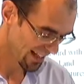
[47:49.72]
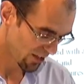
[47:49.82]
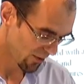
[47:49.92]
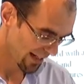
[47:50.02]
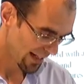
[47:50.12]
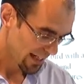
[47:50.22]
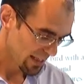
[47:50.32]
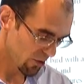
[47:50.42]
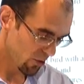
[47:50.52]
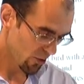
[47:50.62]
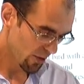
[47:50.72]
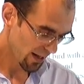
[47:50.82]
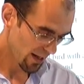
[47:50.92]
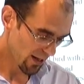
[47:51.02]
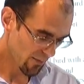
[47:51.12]
Right, so
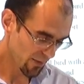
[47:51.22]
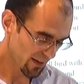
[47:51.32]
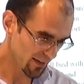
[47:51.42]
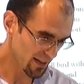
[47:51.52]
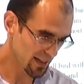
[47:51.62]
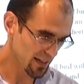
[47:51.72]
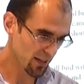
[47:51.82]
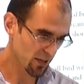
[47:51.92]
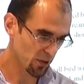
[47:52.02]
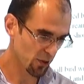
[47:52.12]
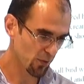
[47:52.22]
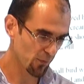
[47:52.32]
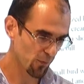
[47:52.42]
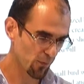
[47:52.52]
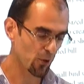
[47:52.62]
this is the sort of
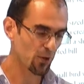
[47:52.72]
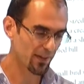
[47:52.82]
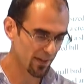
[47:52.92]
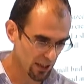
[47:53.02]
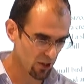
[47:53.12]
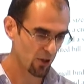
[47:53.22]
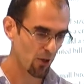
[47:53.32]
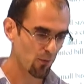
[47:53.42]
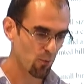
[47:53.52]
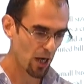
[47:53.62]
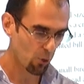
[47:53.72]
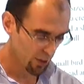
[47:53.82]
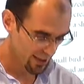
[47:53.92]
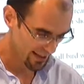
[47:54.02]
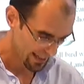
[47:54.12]
frontier of where
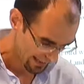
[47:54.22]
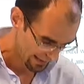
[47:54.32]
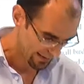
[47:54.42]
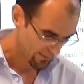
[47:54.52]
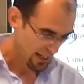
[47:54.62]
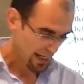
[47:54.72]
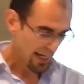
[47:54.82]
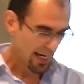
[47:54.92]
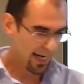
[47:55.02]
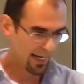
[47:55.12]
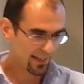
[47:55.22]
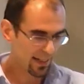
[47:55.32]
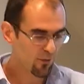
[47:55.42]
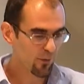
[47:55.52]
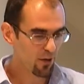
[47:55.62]
we stand. And
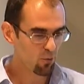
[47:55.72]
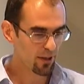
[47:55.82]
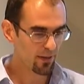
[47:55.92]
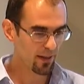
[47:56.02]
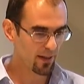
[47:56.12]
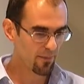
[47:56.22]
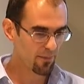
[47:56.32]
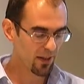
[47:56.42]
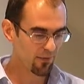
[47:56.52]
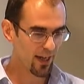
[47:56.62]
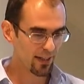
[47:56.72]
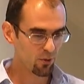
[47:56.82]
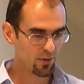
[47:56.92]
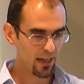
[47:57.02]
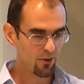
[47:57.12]
if I had
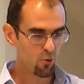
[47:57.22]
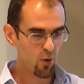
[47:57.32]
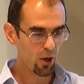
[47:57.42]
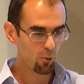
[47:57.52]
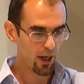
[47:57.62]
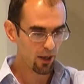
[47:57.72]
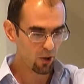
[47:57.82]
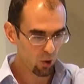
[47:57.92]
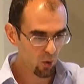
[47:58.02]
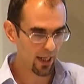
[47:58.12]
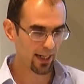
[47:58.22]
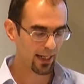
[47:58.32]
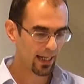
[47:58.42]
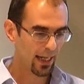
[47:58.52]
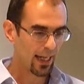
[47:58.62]
to tell you where we are
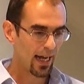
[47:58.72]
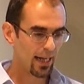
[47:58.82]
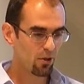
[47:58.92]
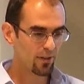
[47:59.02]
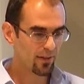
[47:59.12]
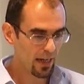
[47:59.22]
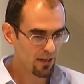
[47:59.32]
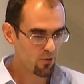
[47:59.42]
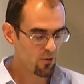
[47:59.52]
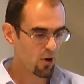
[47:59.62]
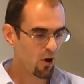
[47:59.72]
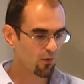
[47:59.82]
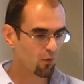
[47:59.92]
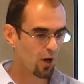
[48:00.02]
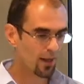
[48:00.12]
going, I could tell you
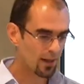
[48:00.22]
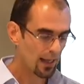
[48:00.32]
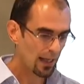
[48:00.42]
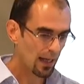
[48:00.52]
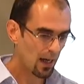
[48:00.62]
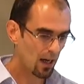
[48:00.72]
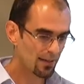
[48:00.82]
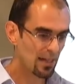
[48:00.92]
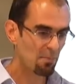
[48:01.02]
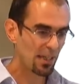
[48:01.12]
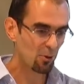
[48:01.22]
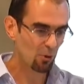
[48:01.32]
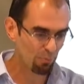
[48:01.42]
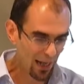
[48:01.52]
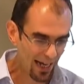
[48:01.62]
of one
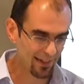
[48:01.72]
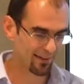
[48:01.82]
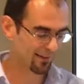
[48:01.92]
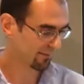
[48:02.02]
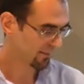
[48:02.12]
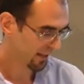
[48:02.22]
typical path